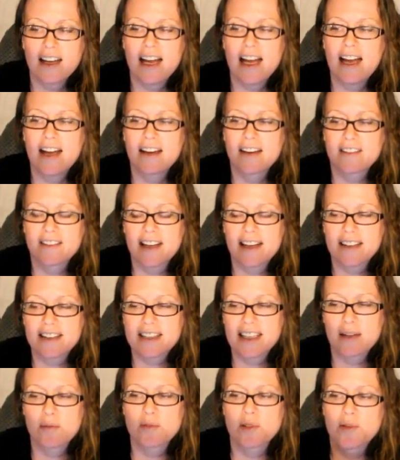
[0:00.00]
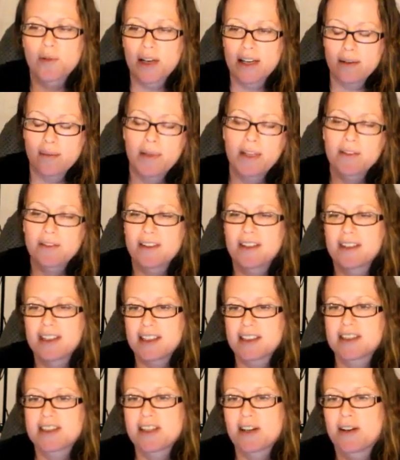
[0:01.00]
a lot of times we want to be really
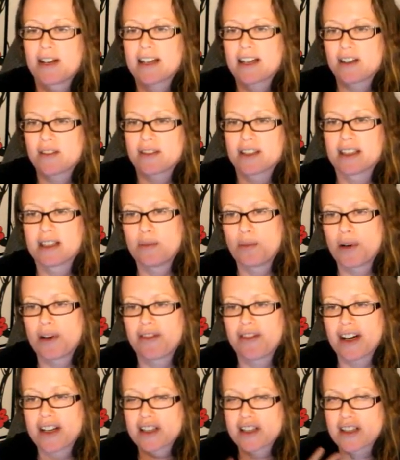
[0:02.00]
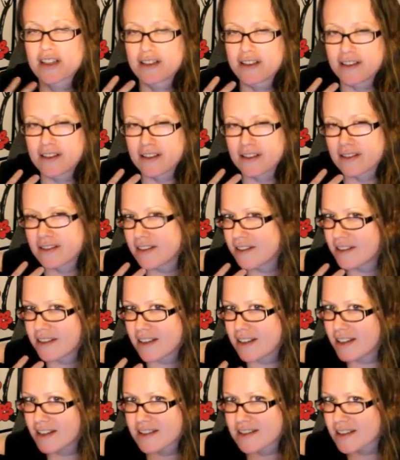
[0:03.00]
stoic and really professional,
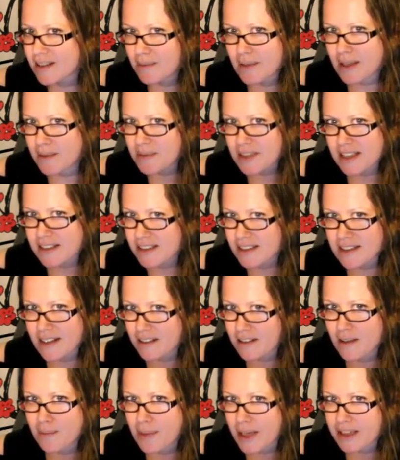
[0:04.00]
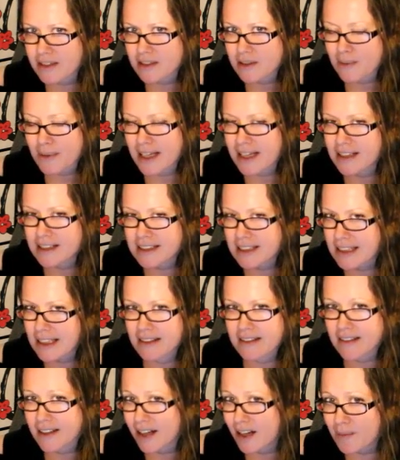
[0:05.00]
and sometimes that's not the best way to
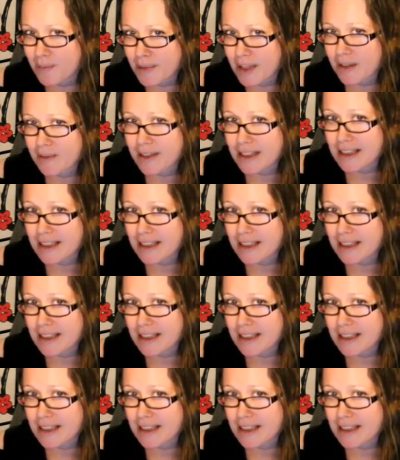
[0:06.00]
get the help that